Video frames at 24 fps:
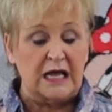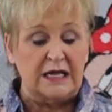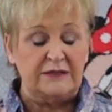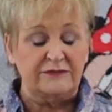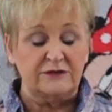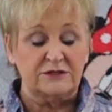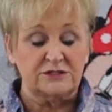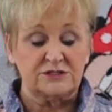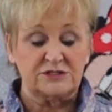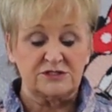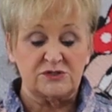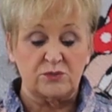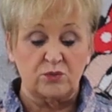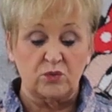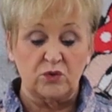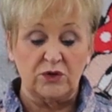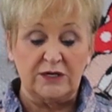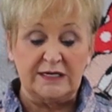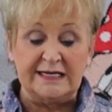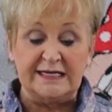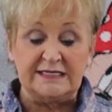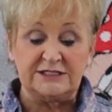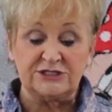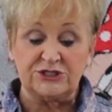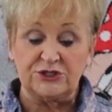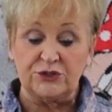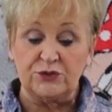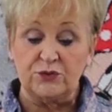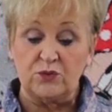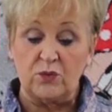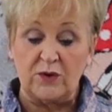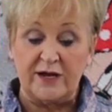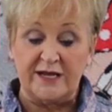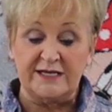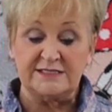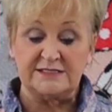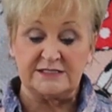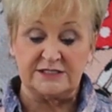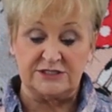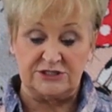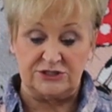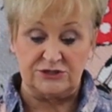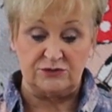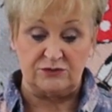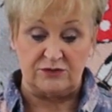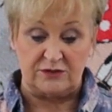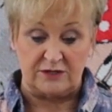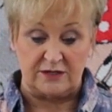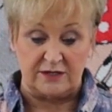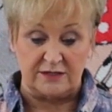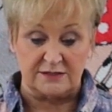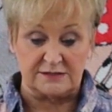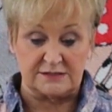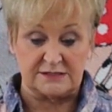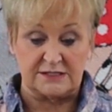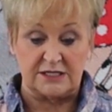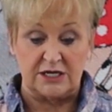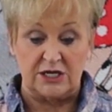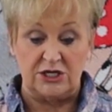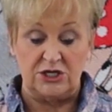there's really two ways to do this.